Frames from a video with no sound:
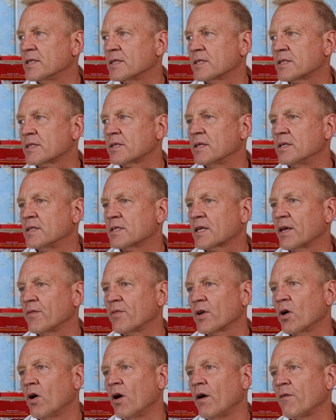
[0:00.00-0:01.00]
is
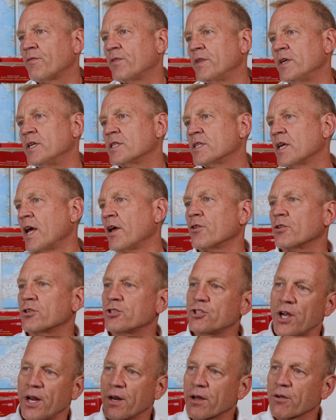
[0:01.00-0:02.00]
giving off these
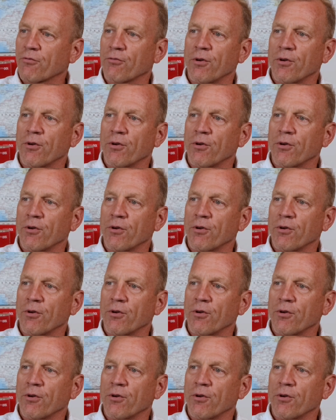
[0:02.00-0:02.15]
energetic